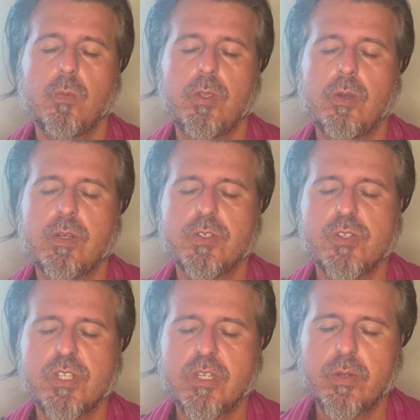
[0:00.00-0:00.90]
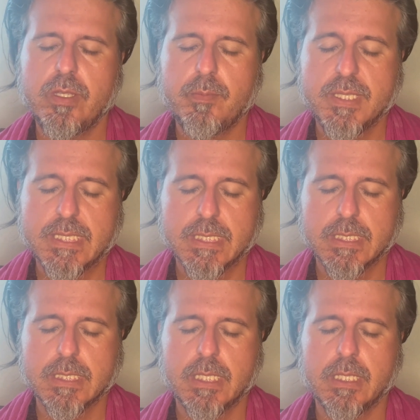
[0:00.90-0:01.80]
I don't want to generate
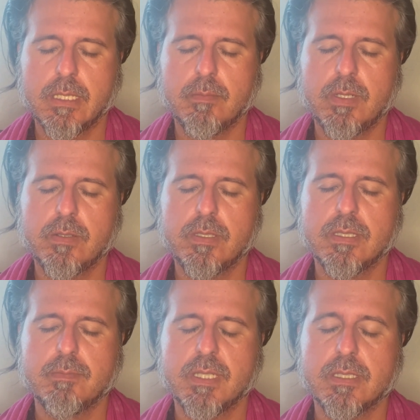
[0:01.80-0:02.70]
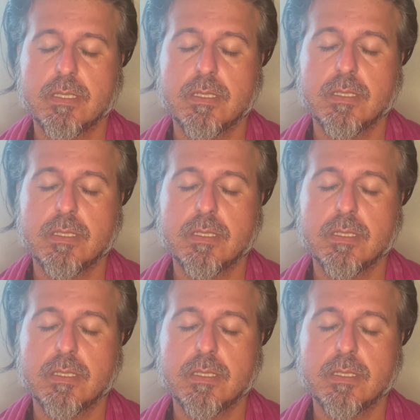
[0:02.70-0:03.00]
misunderstanding about this message.